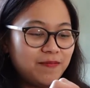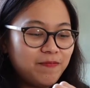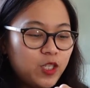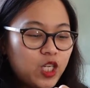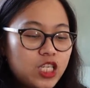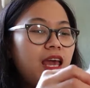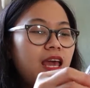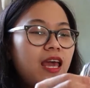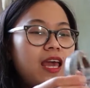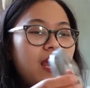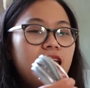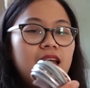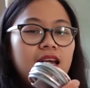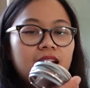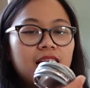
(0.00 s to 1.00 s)
She's
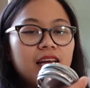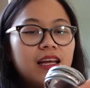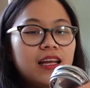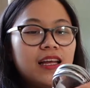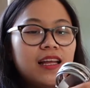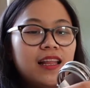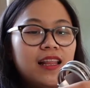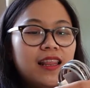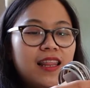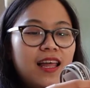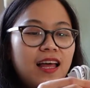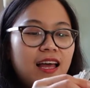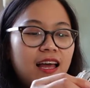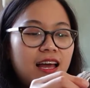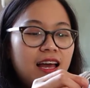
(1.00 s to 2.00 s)
a
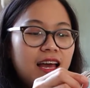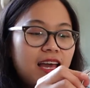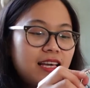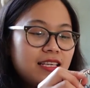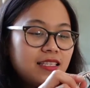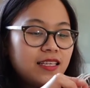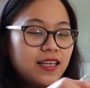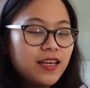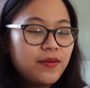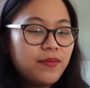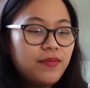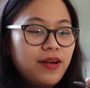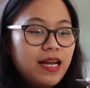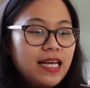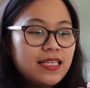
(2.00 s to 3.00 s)
nice
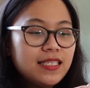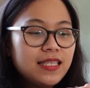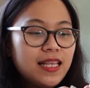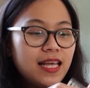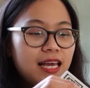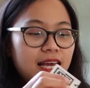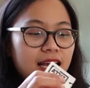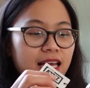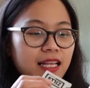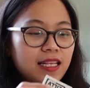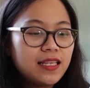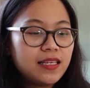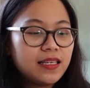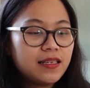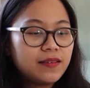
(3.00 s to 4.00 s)

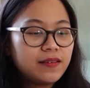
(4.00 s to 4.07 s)
bracelet.